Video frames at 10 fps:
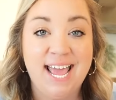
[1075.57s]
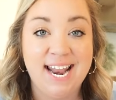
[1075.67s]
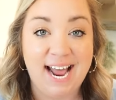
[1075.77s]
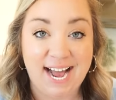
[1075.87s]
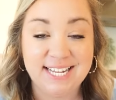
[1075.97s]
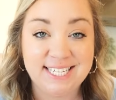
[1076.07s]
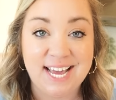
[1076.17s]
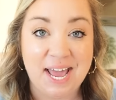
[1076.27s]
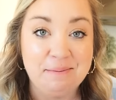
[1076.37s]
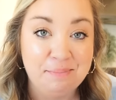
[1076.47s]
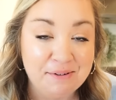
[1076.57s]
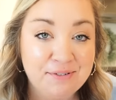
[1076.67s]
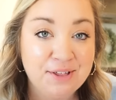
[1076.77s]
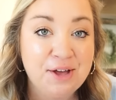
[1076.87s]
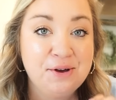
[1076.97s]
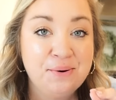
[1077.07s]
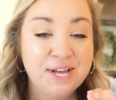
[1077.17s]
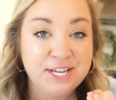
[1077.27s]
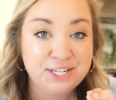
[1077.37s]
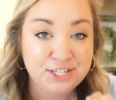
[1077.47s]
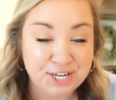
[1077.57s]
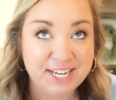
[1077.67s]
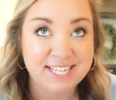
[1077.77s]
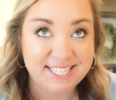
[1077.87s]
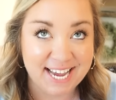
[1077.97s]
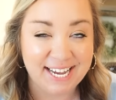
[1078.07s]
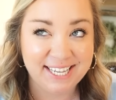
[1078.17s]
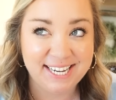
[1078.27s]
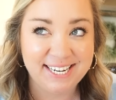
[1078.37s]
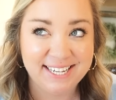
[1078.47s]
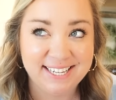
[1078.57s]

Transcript: and I see a buffalo chicken salad,